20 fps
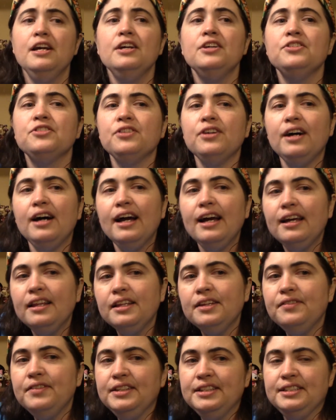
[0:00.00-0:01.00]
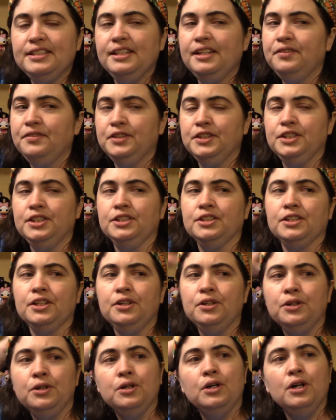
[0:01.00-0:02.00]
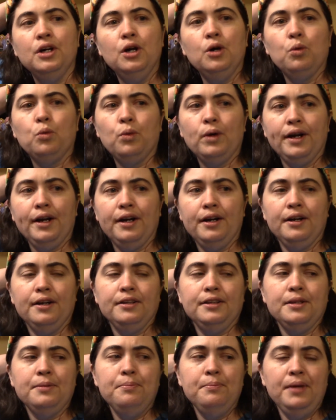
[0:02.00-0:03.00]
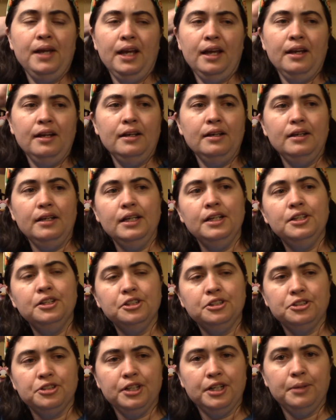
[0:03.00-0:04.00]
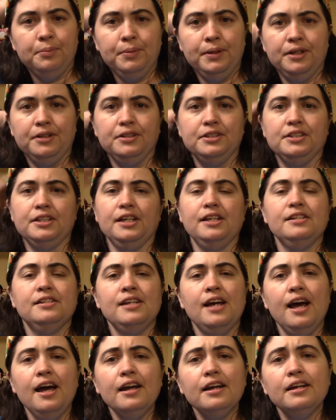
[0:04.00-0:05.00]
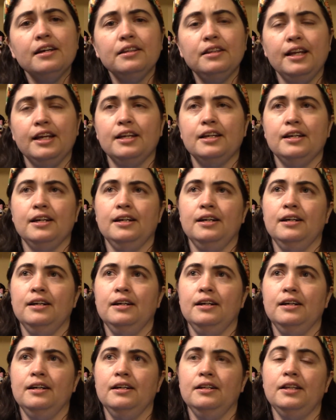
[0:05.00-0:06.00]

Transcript: So I live in San Francisco where the main industry up here is like tech, like uh,